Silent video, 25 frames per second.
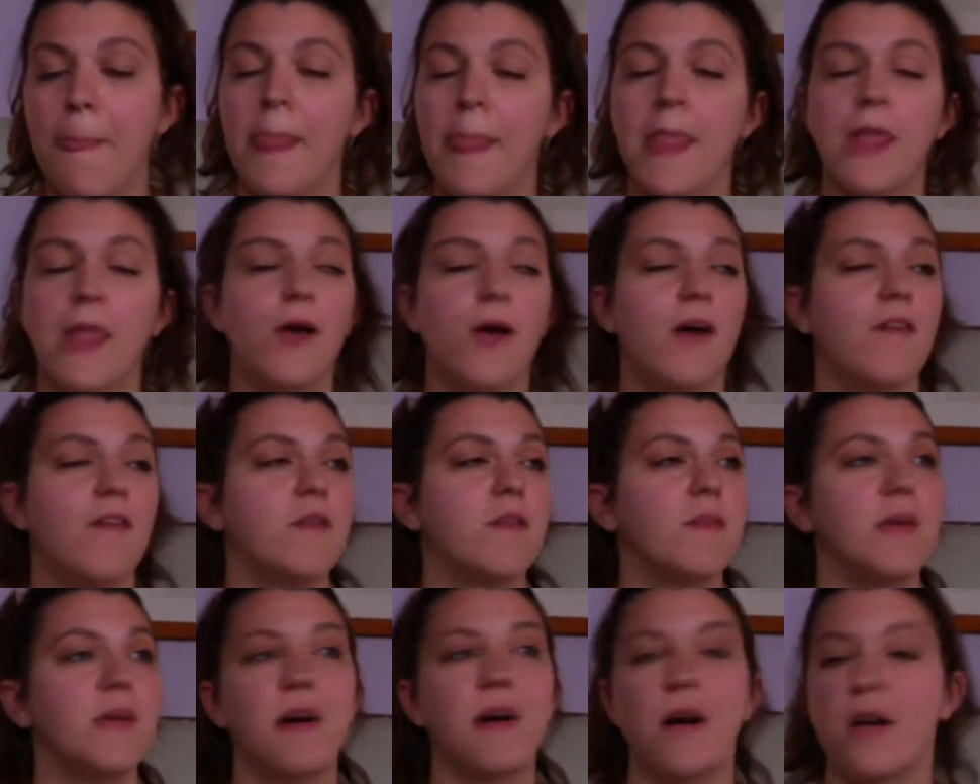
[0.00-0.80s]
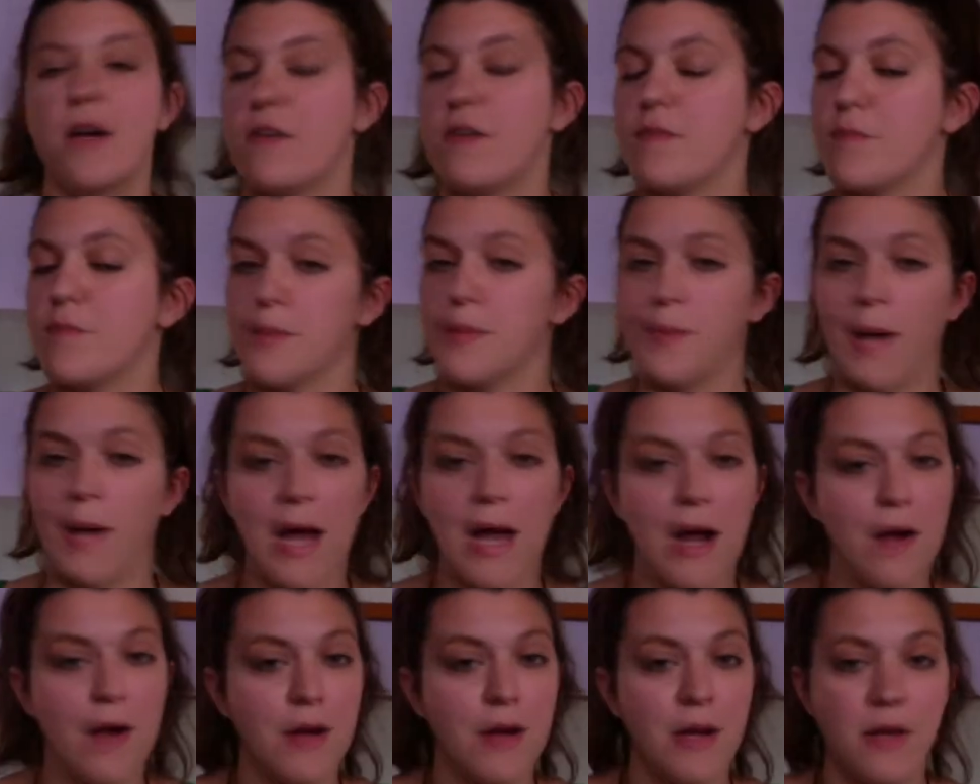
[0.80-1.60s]
You have to be kind of
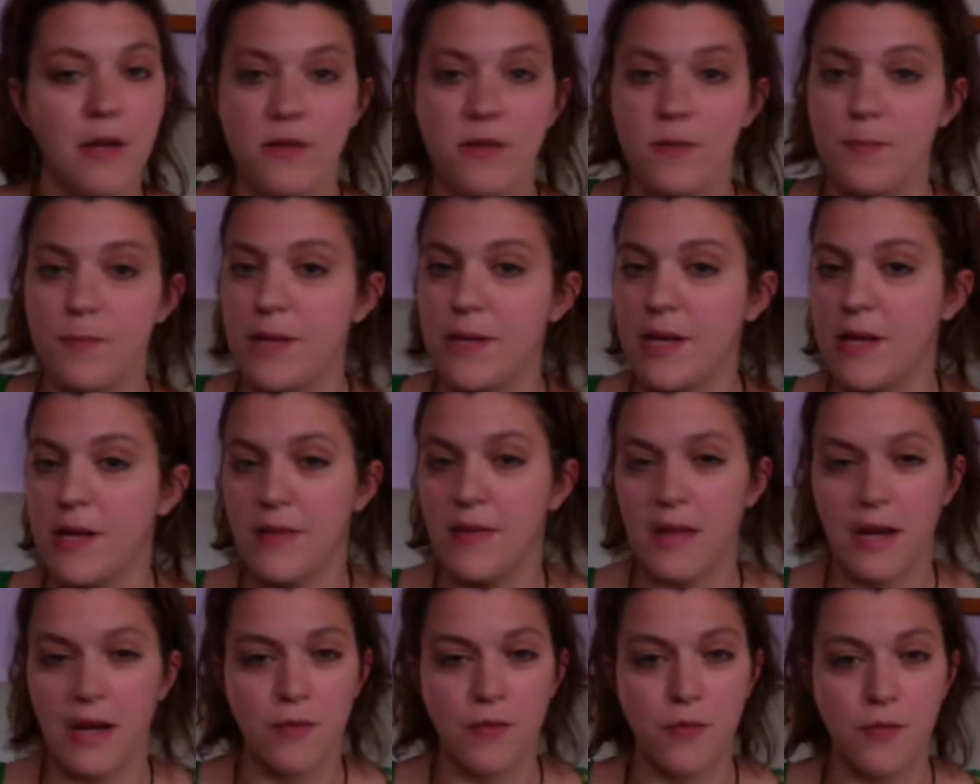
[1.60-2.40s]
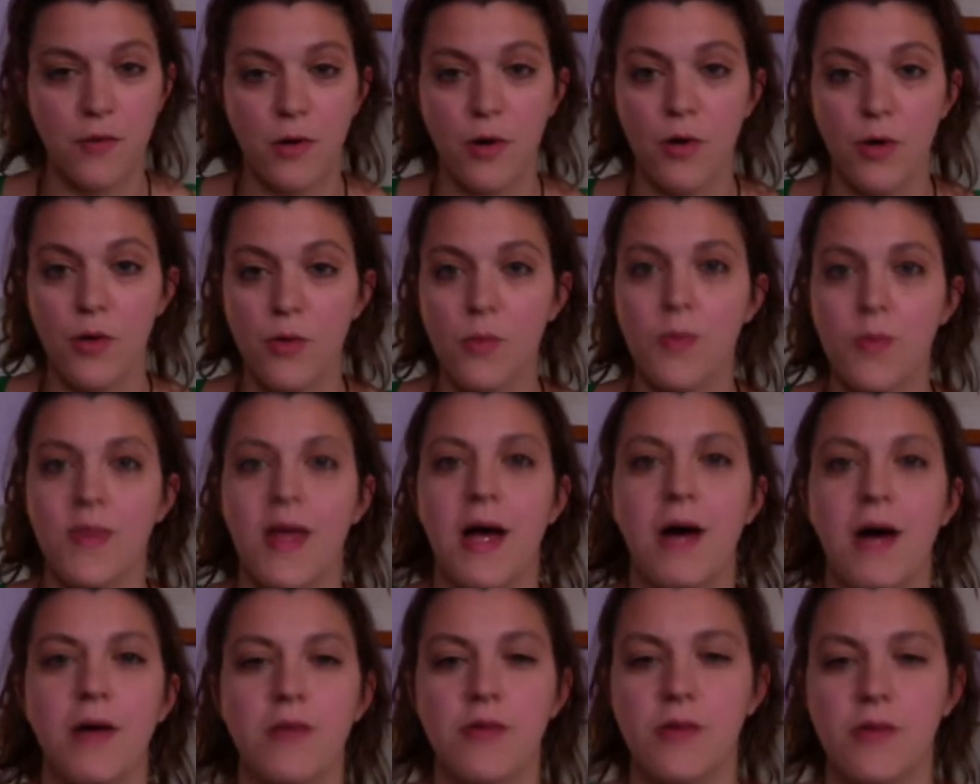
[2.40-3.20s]
preparing to be in that role
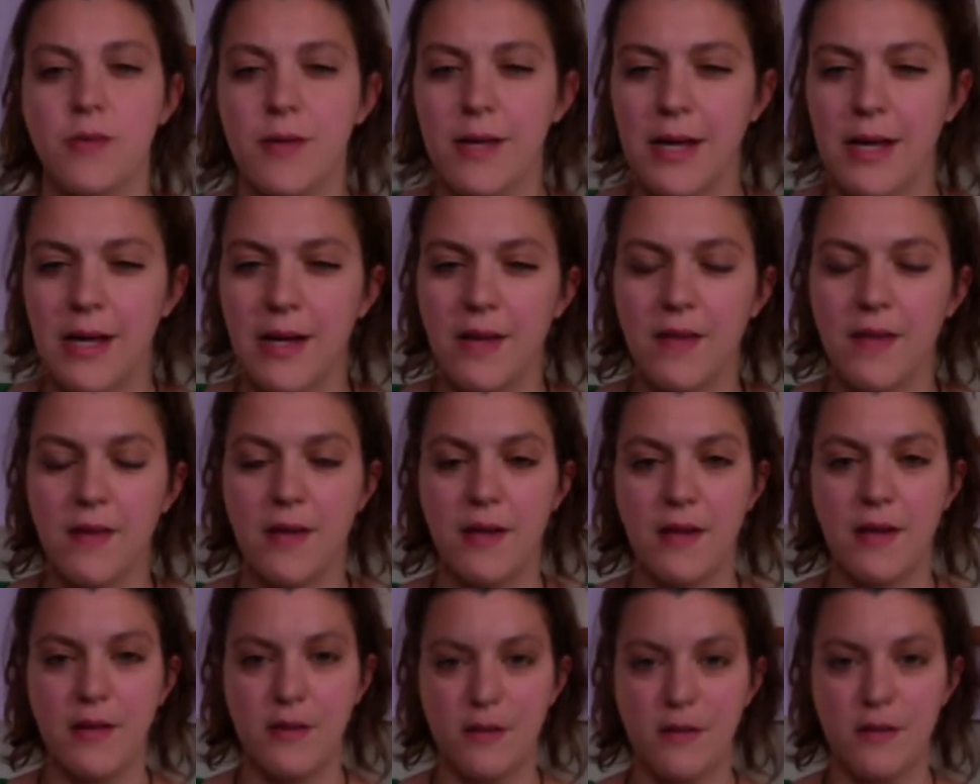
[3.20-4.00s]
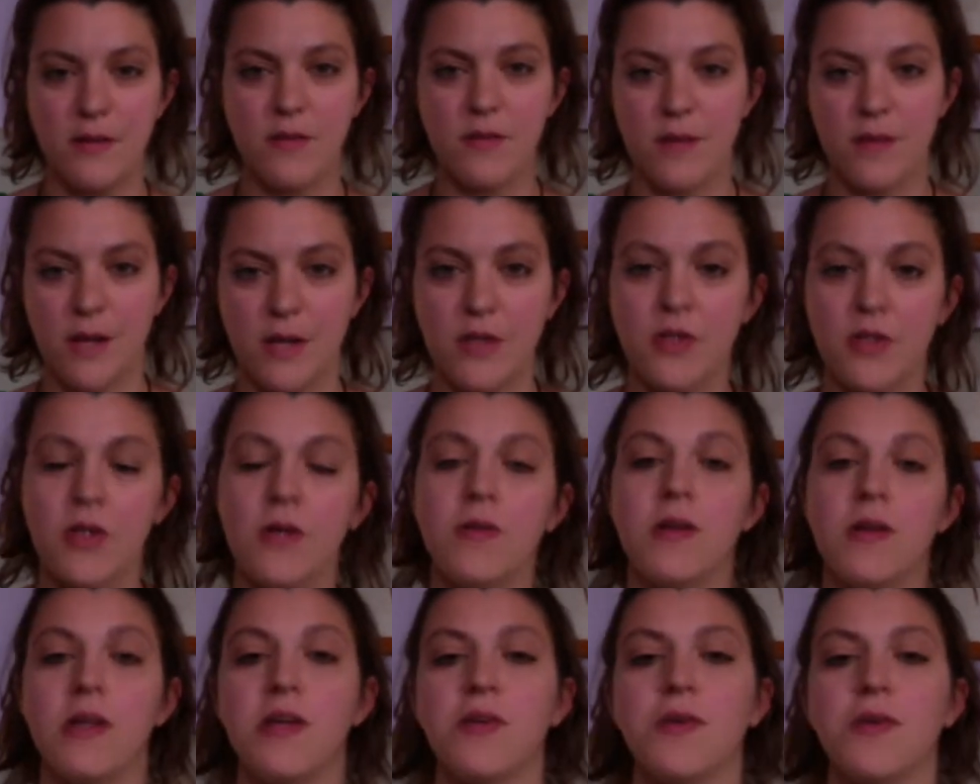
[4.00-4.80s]
without doing anything that's like
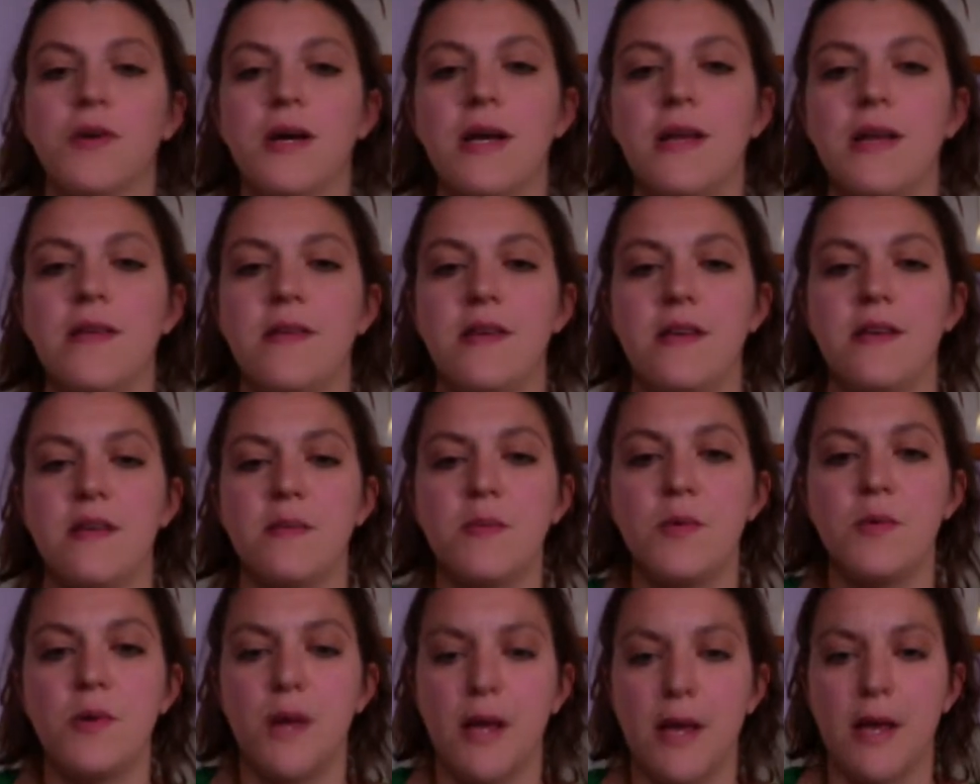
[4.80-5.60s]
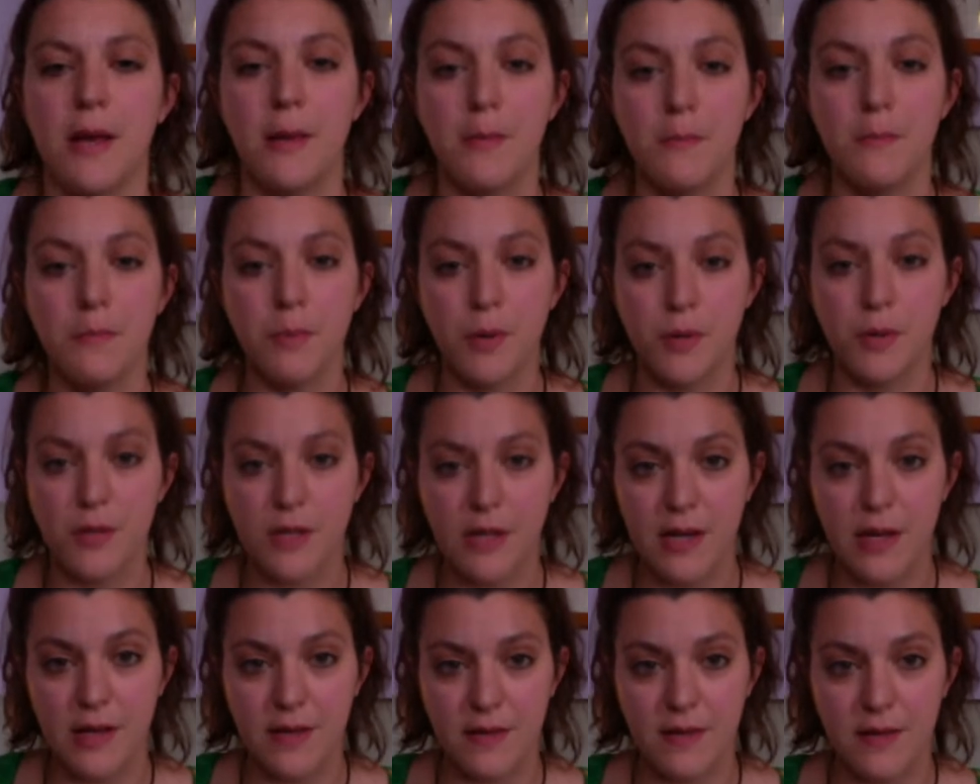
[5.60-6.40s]
totally crazy. It's more like
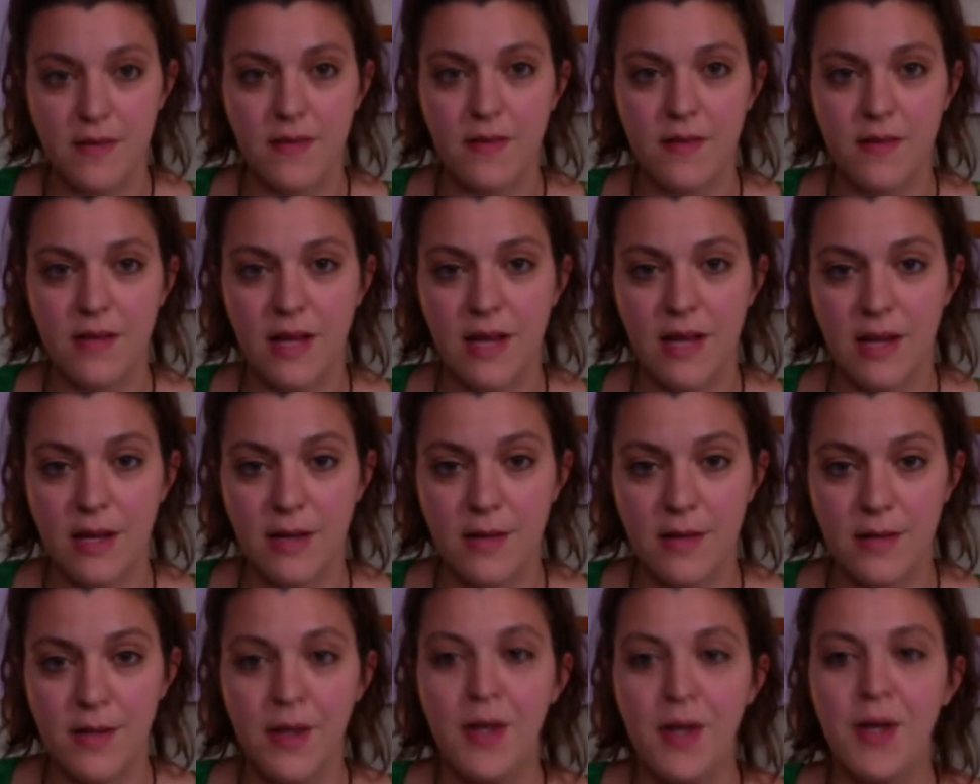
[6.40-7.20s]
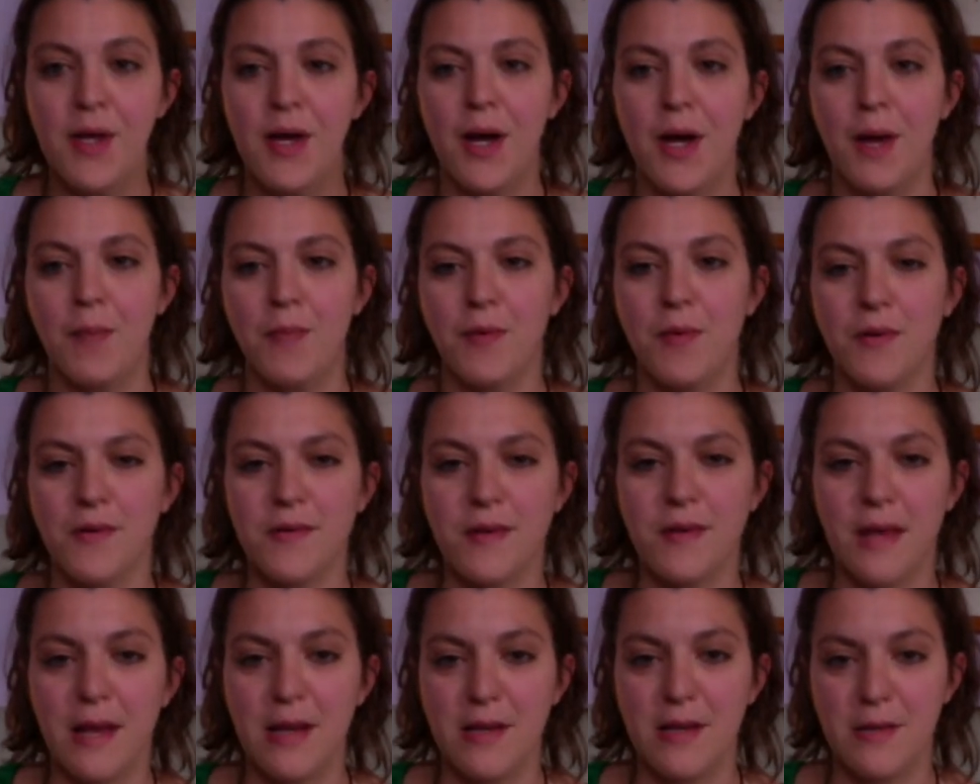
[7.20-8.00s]
embodying the state. I'm not
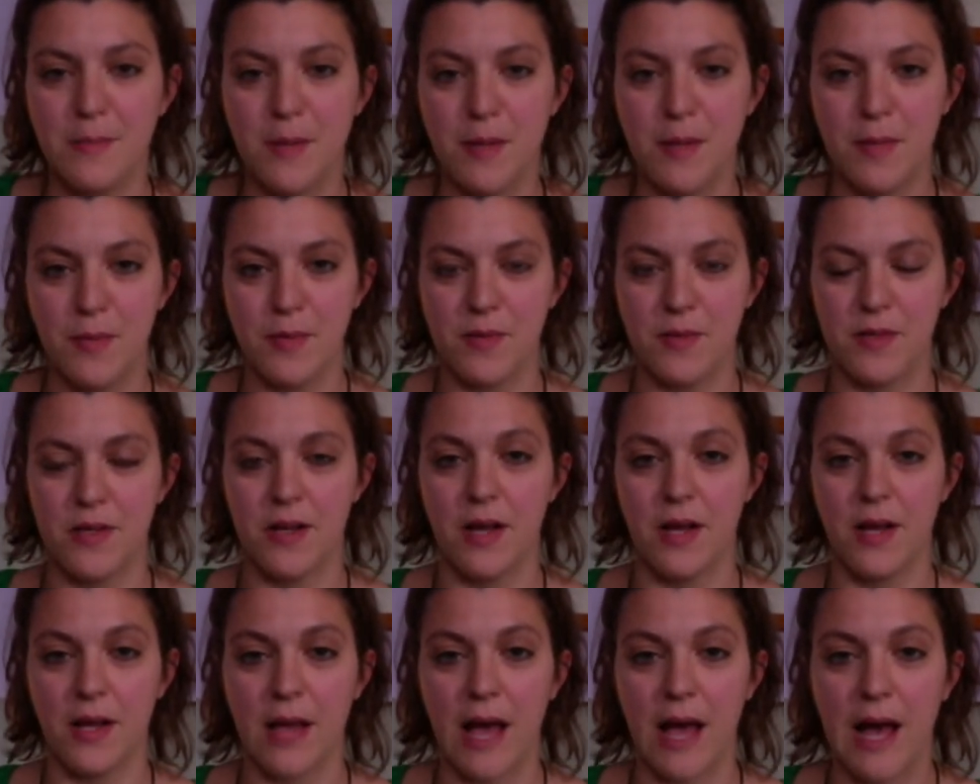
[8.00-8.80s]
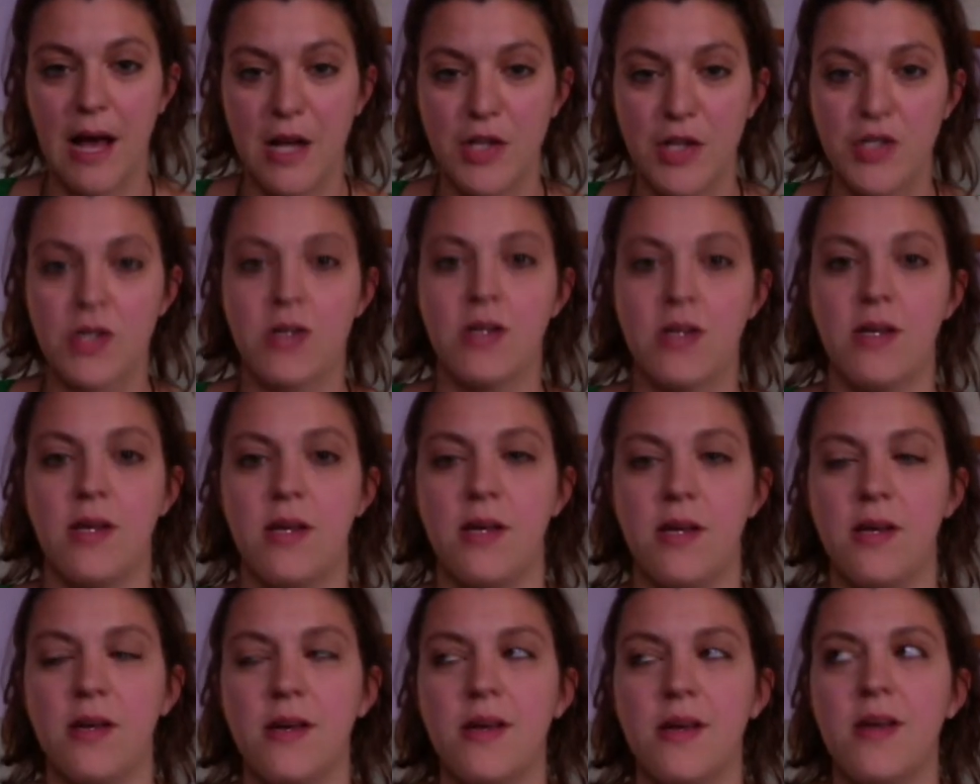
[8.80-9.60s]
saying to people to like
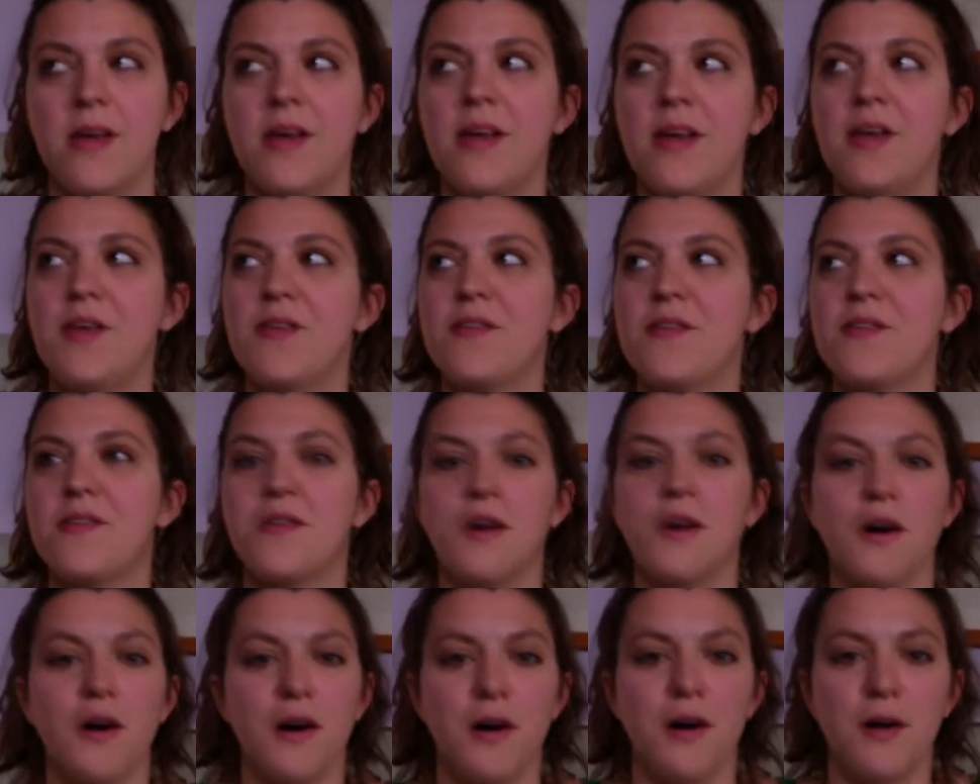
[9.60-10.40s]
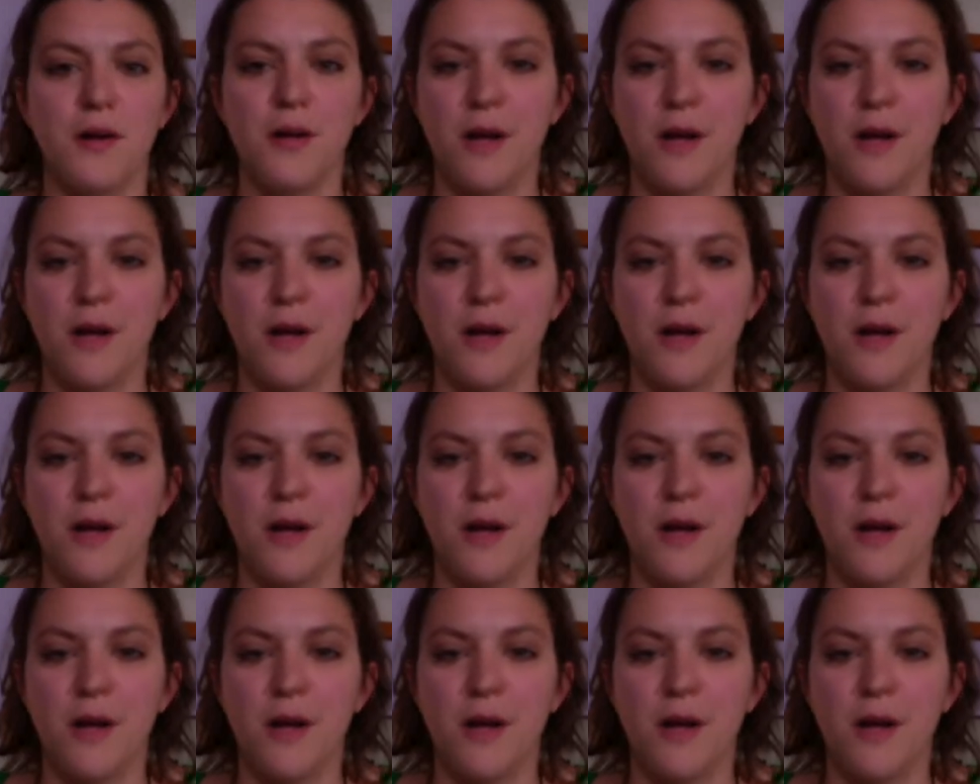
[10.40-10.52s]
actually start,